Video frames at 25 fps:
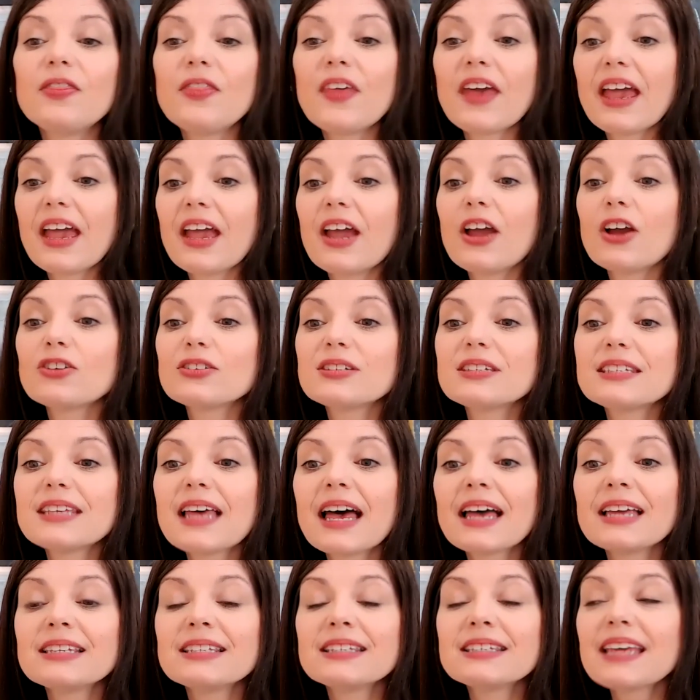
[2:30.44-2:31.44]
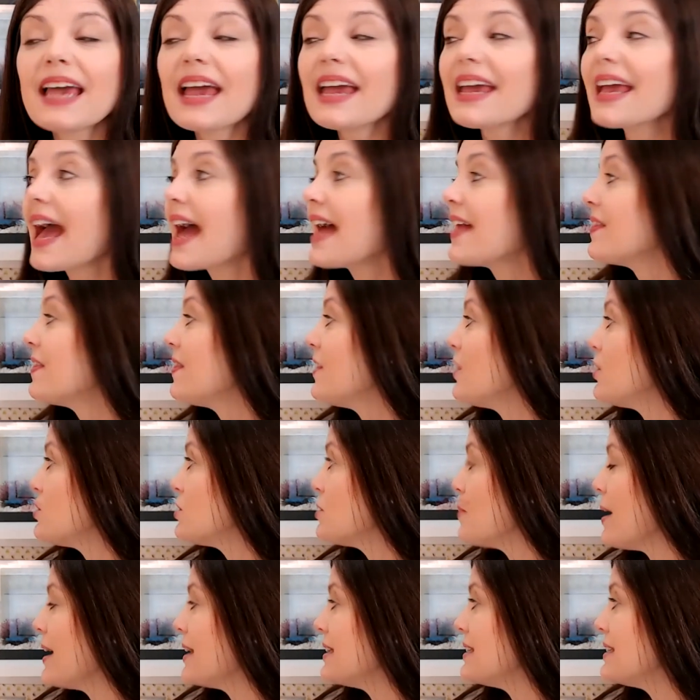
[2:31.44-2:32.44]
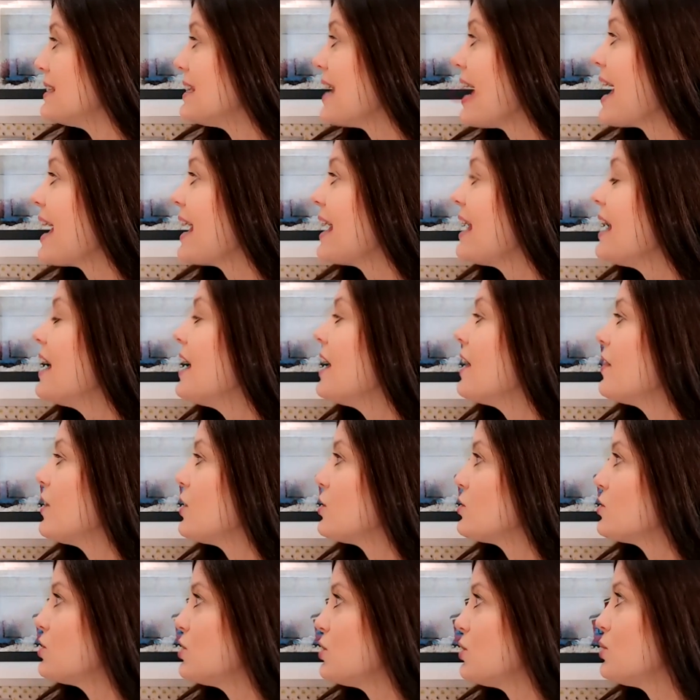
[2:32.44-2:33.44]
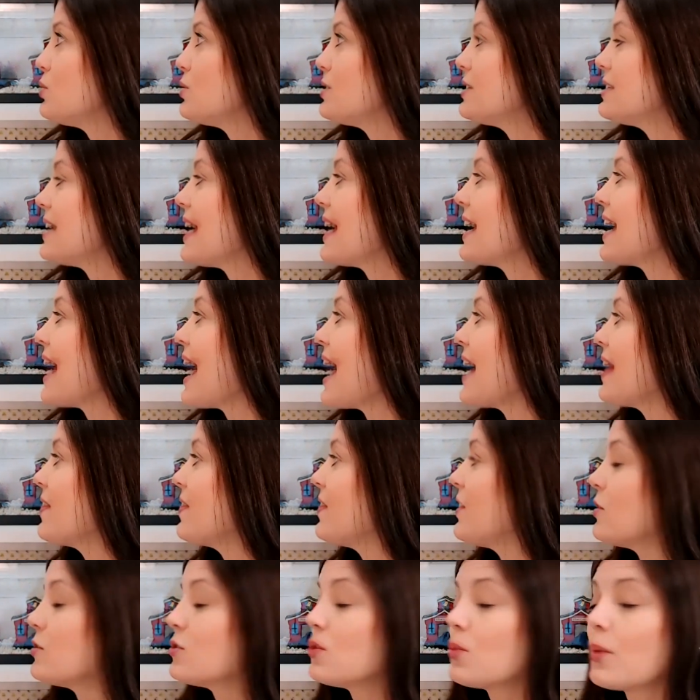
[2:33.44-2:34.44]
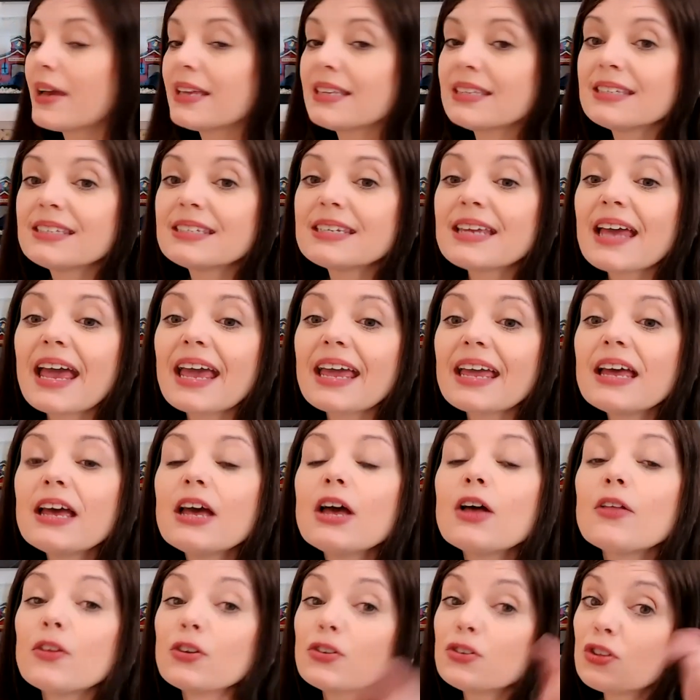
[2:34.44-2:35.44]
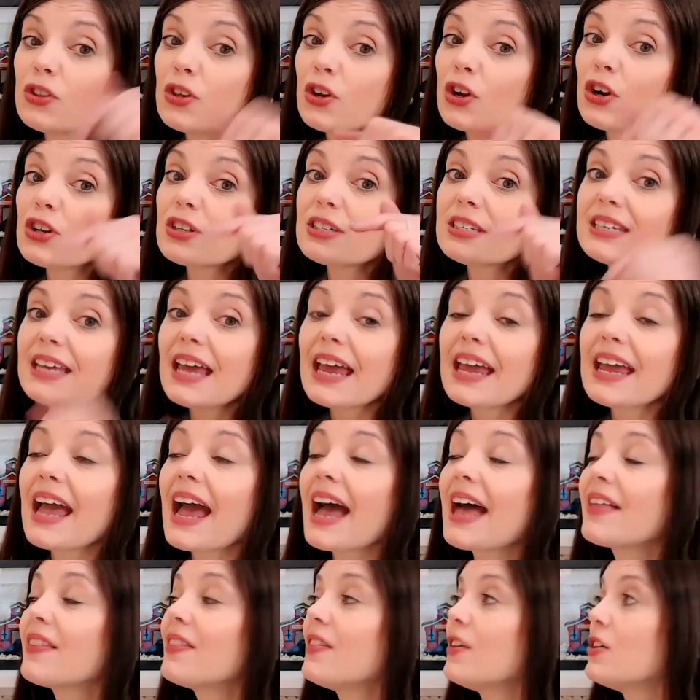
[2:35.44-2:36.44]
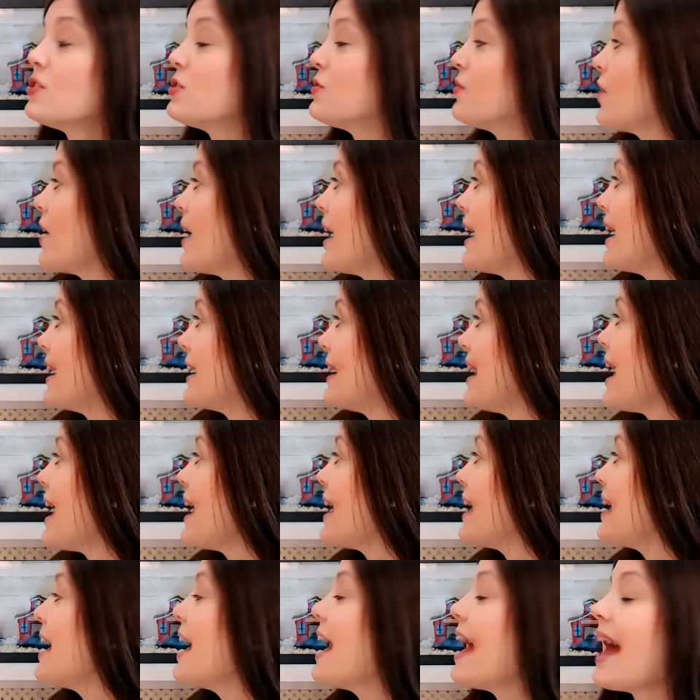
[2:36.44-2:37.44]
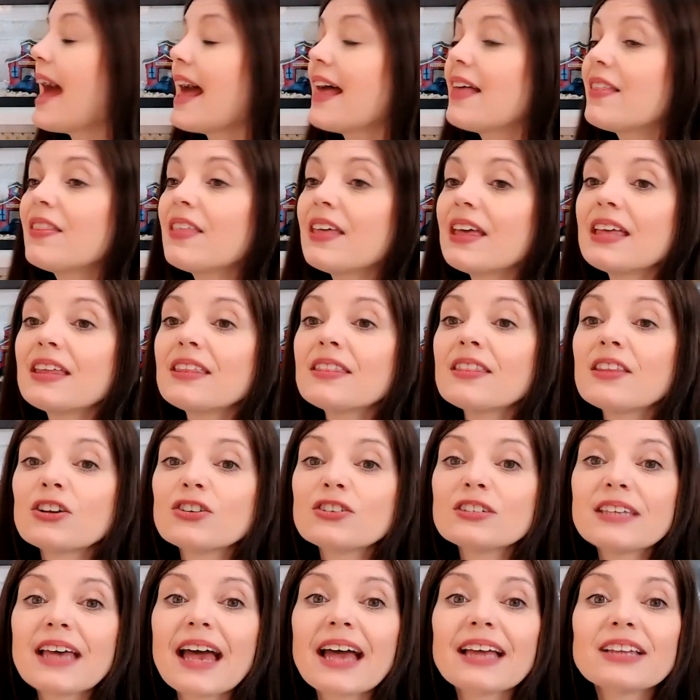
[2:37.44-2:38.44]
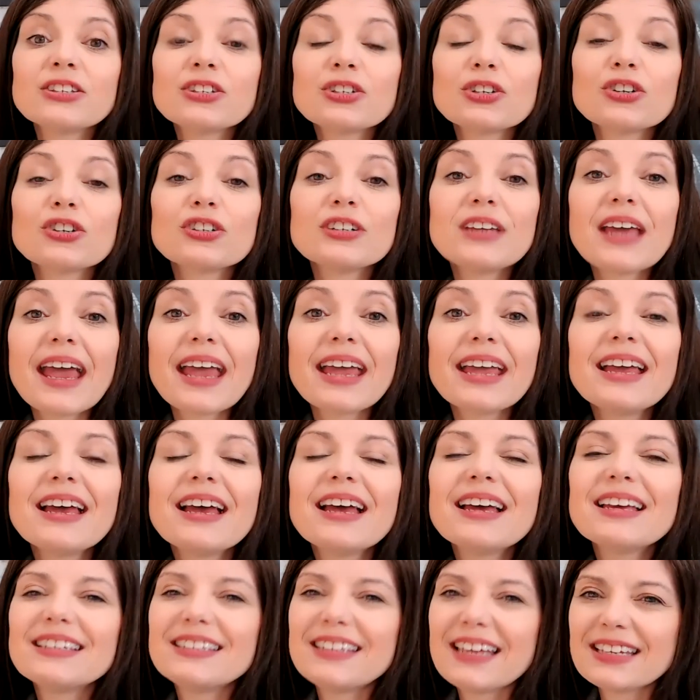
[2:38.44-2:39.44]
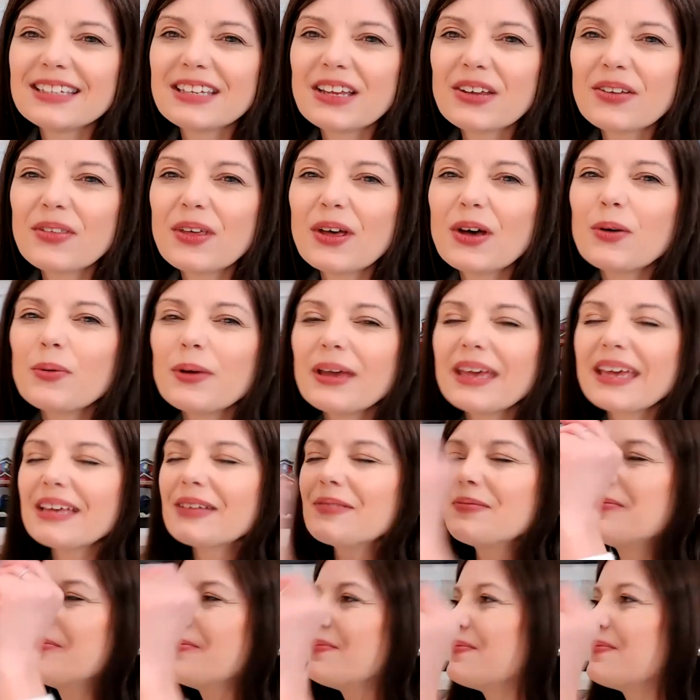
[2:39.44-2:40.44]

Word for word: There's Sunday and there's Monday. There's Tuesday and there's Wednesday. There's Thursday and there's Friday. And then there's Saturday. Days of the week.